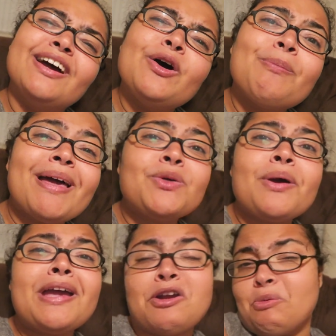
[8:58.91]
Oh, by the
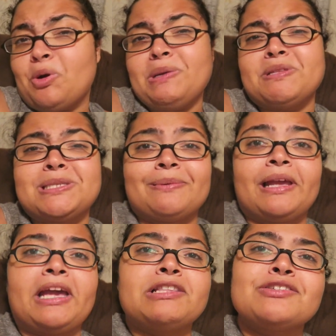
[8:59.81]
way, your appointment's been
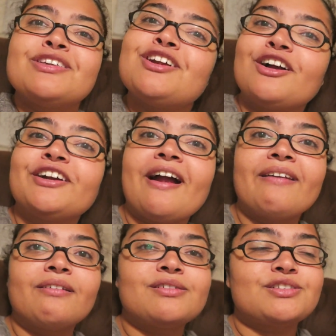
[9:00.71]
canceled. The doctor had
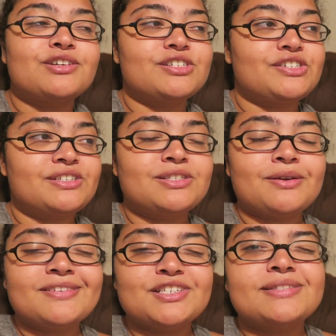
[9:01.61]
to go to surgery. So I was